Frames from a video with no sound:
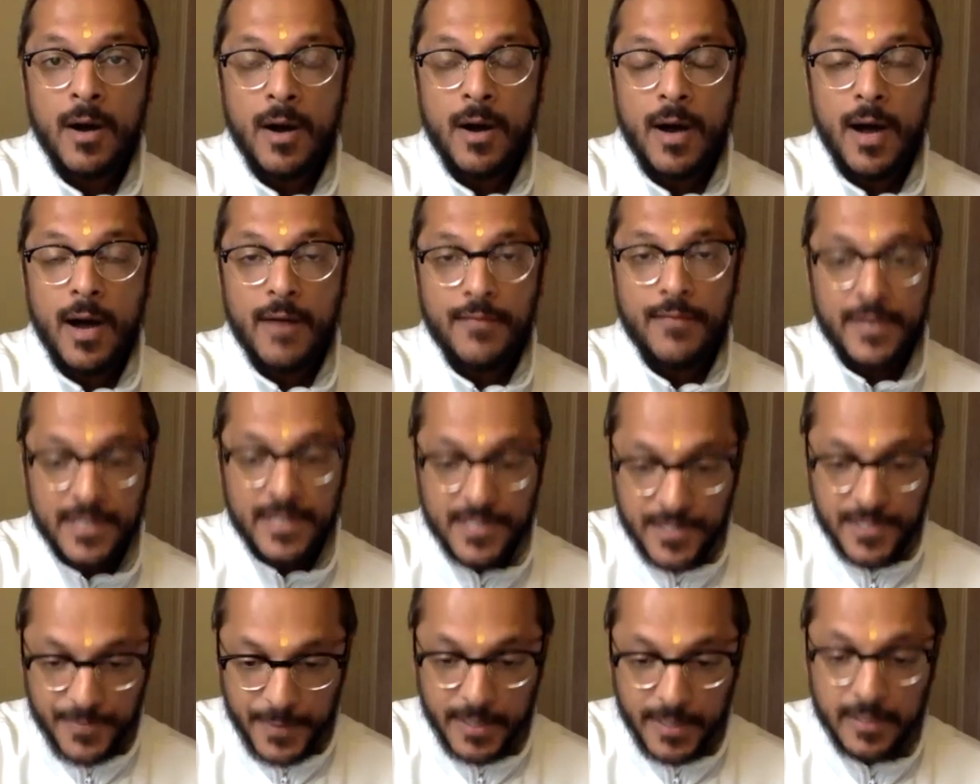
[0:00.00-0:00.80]
of
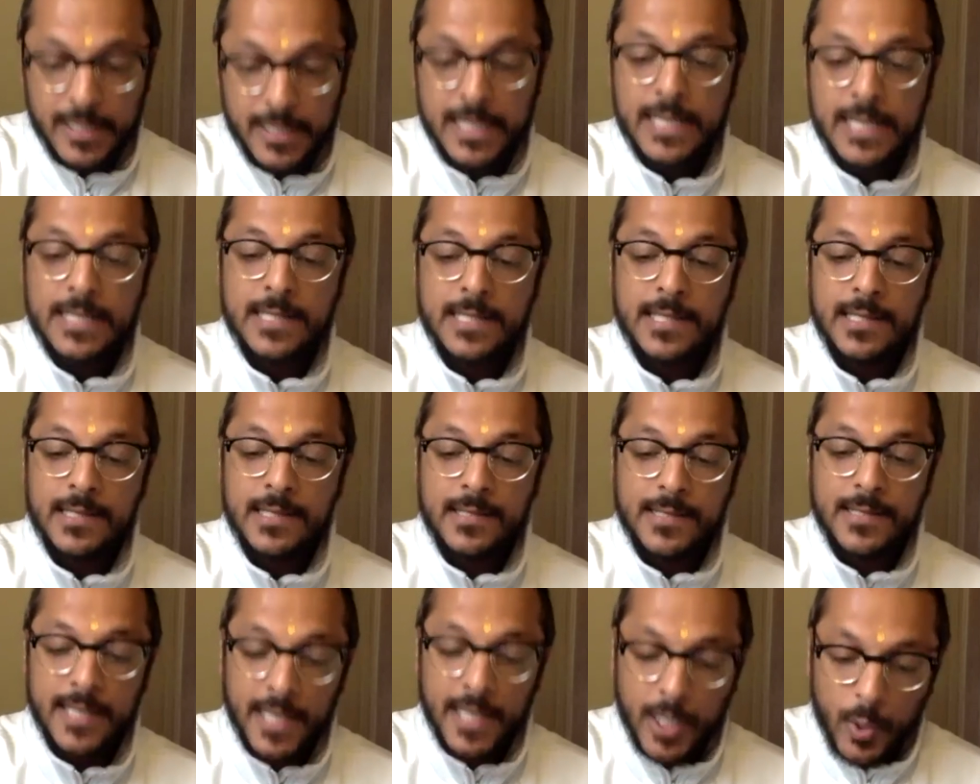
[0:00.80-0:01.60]

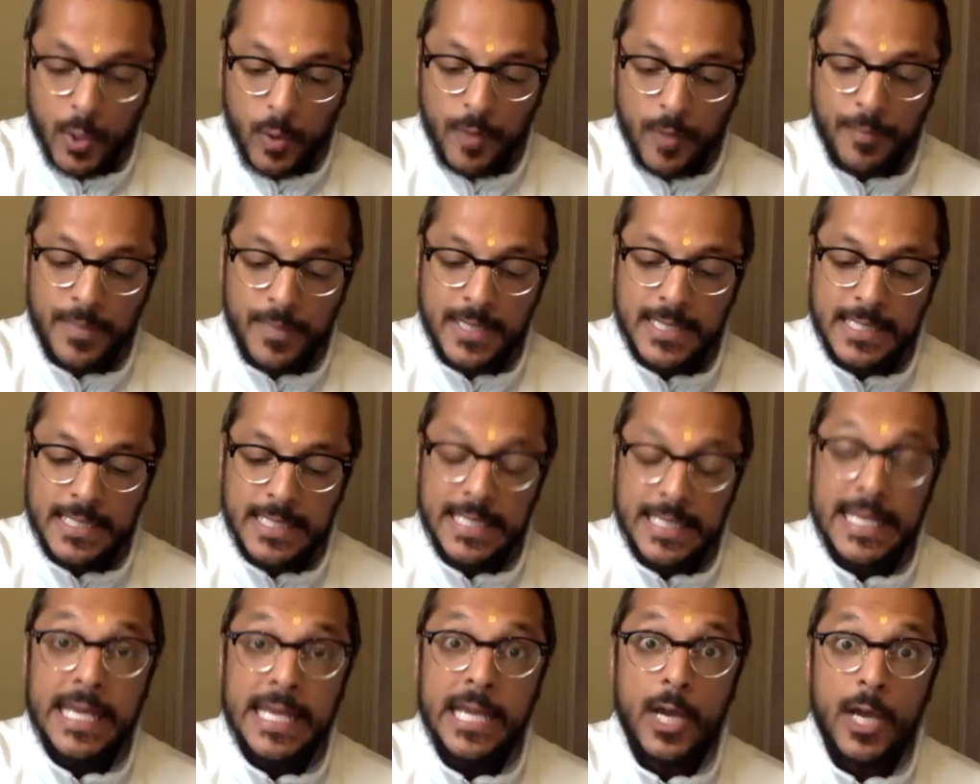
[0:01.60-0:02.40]
experiences, equipments, and
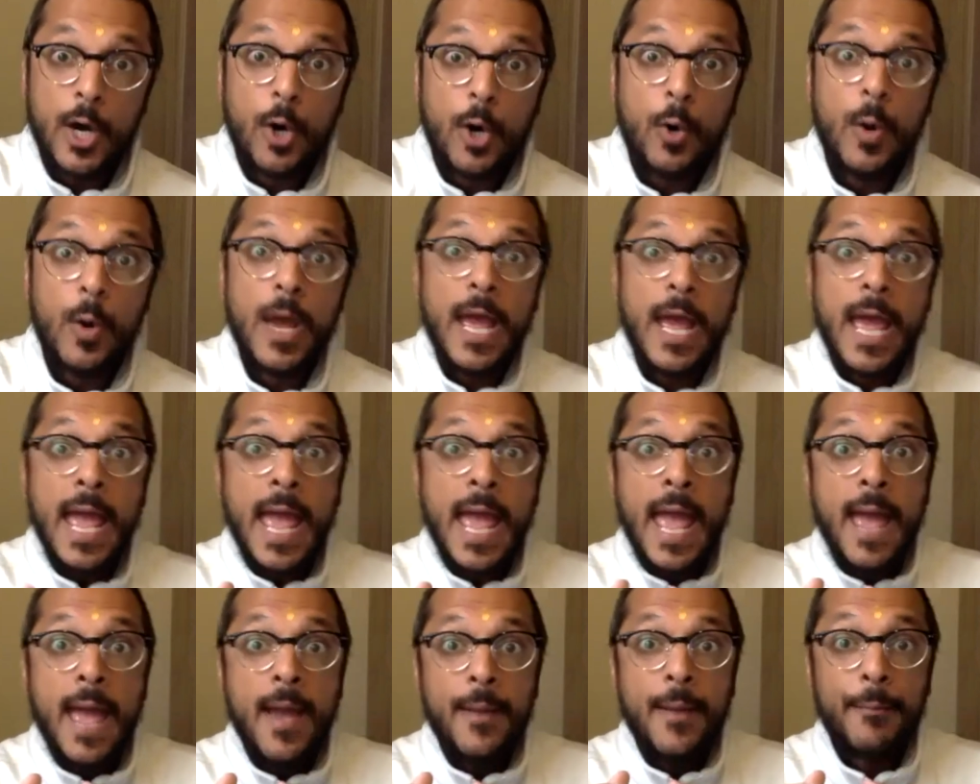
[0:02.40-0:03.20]
ego
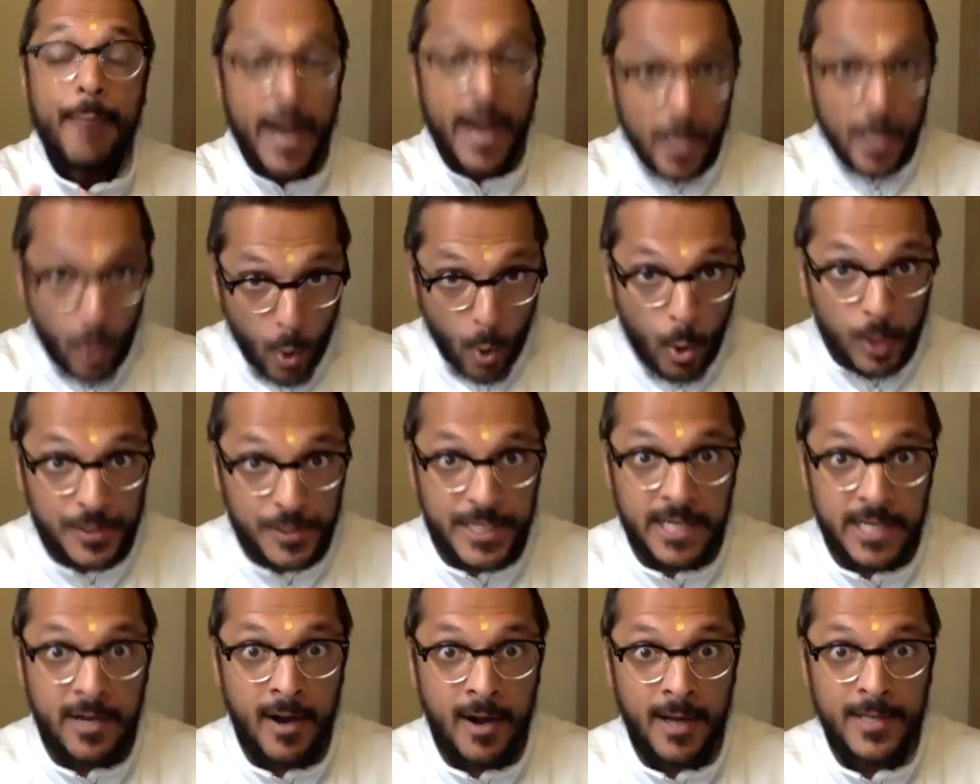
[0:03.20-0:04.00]
by
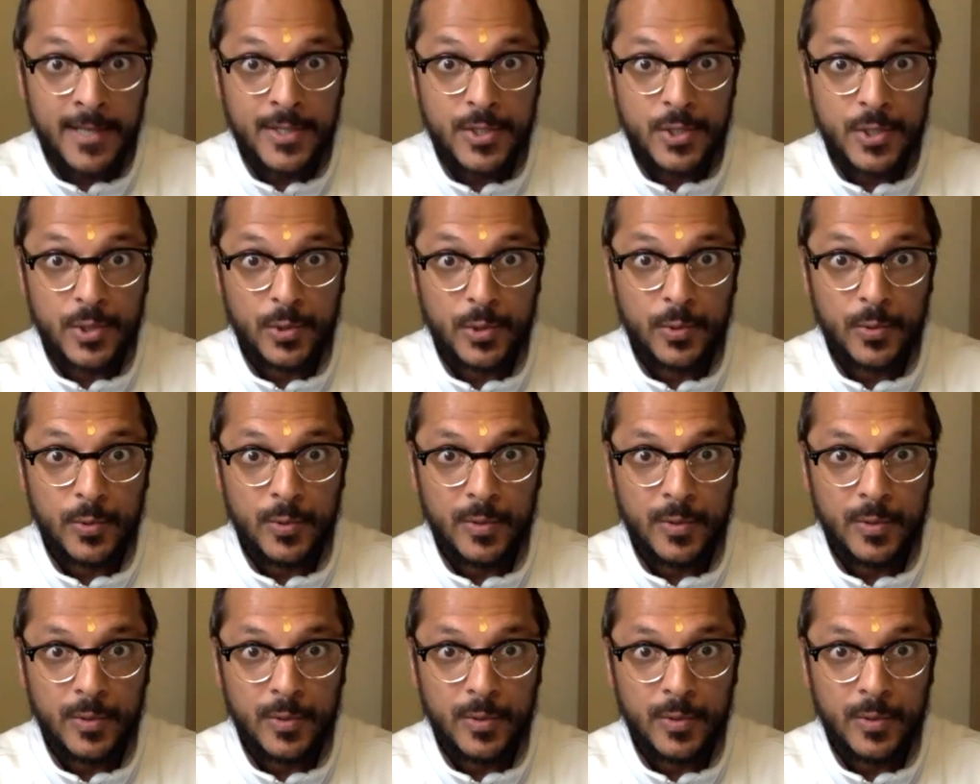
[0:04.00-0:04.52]
holding on to